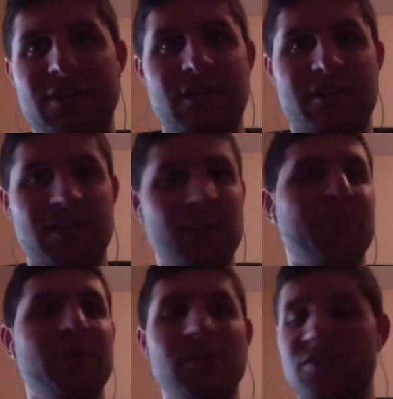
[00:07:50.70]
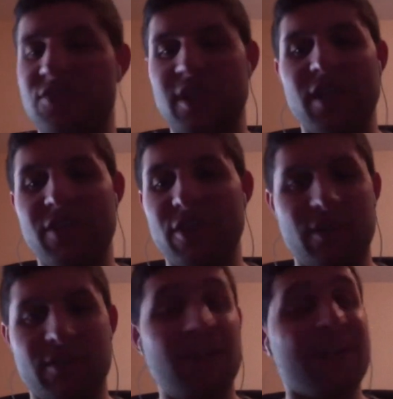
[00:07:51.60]
simple scenario, or
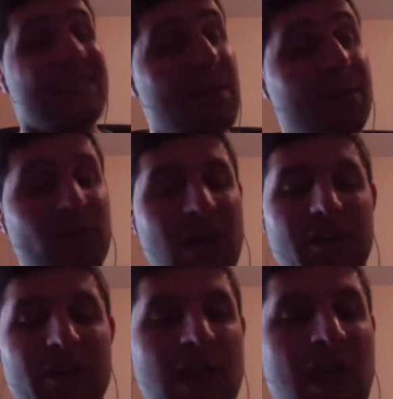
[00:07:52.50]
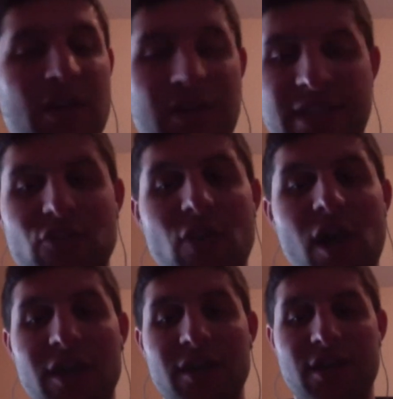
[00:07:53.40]
example rather, you take a rock
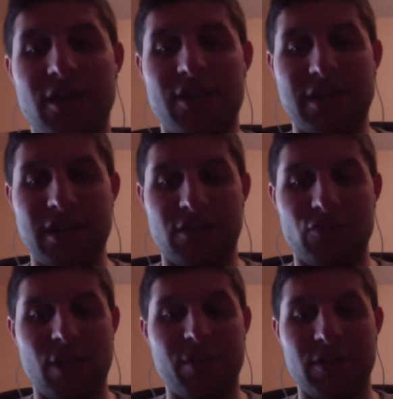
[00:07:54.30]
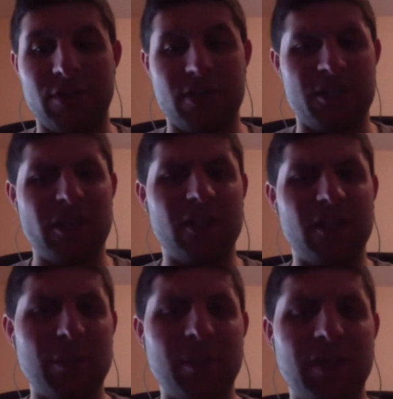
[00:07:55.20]
and you take it's a regular
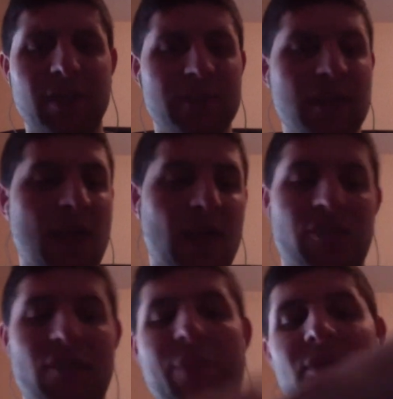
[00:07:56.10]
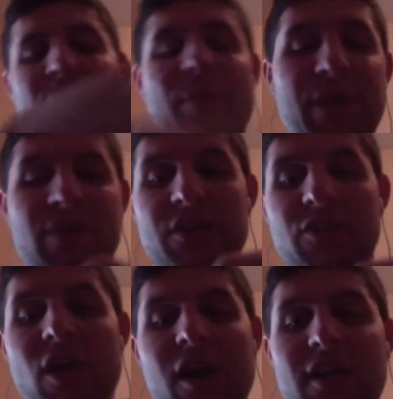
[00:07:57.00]
rubber band. If you wrap the rubber band around the
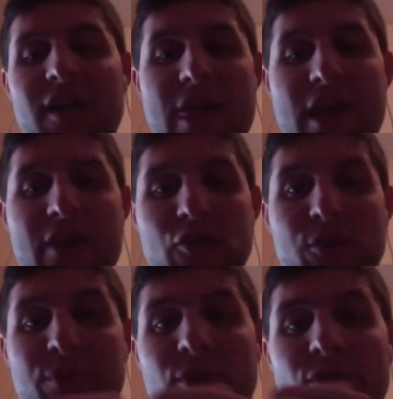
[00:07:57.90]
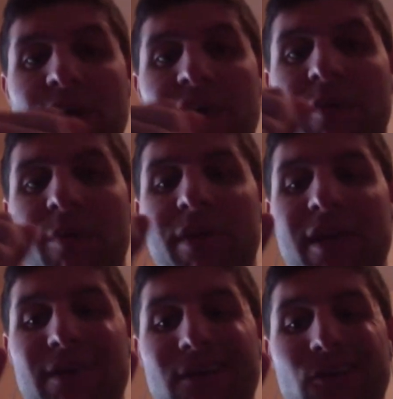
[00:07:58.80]
rock and you pull that rubber band a
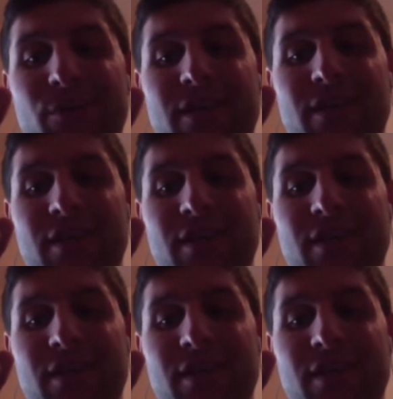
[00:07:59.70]
little bit and